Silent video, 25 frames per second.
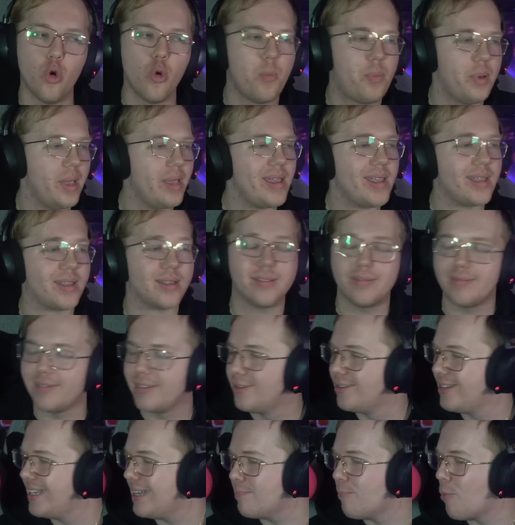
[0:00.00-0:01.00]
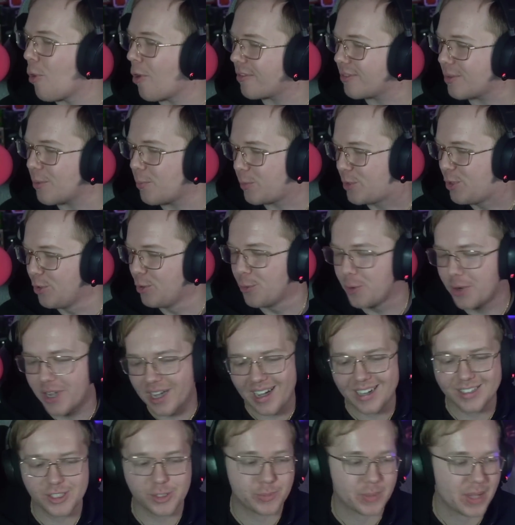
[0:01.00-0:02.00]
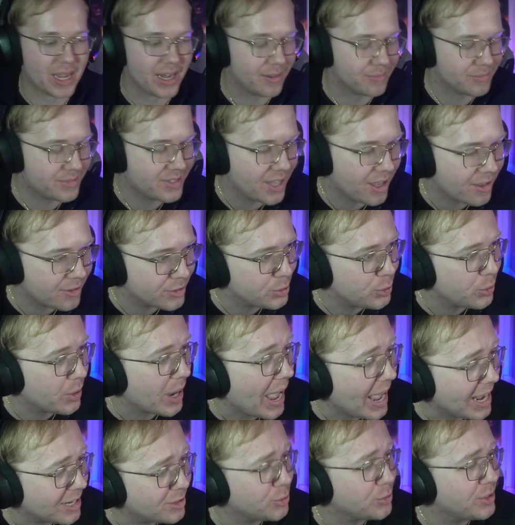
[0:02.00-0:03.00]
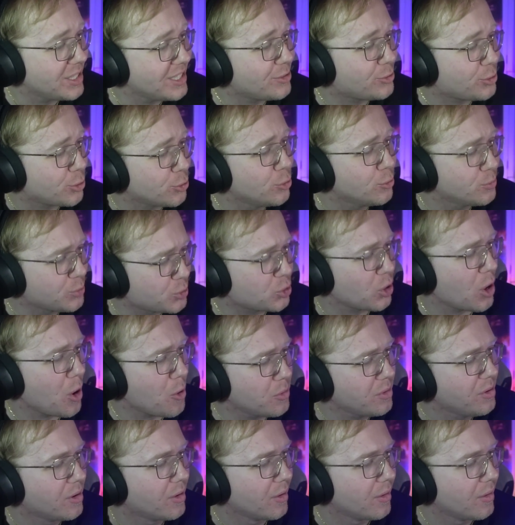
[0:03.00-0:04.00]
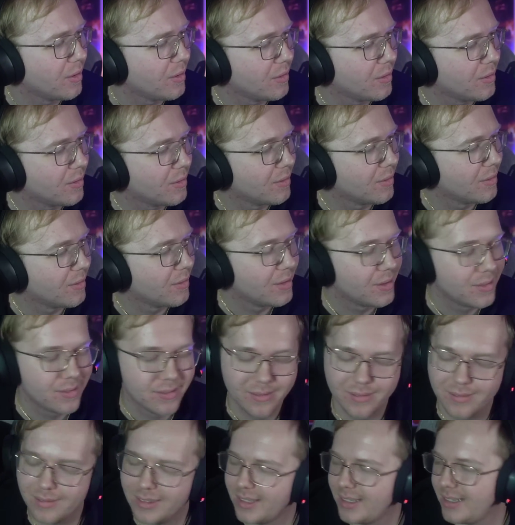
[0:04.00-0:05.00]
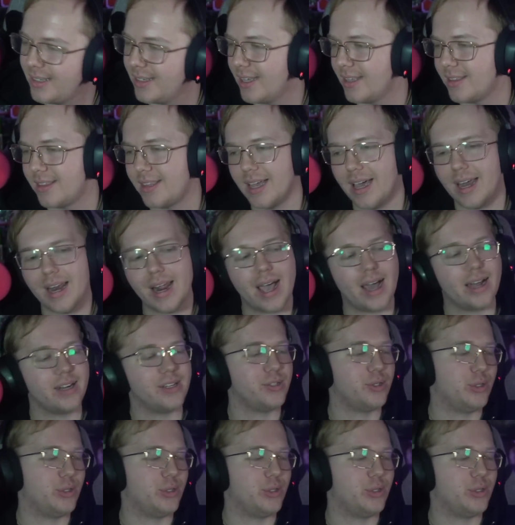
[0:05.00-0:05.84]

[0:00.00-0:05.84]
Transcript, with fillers: big. You need more than two guns, man. I'm telling you, enemy tombstone, get that out of here.